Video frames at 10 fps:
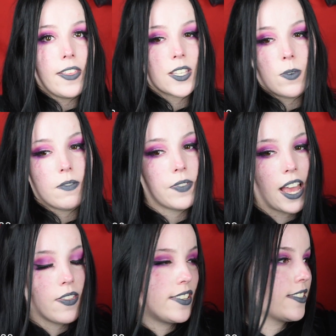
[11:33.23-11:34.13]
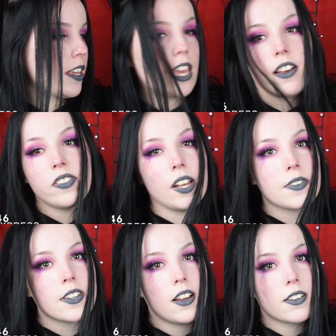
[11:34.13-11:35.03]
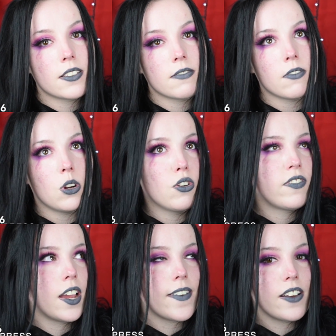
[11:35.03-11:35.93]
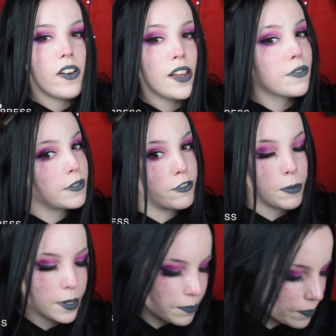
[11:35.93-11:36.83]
this one, and this can get 5 stars or 5 out of 5 from me.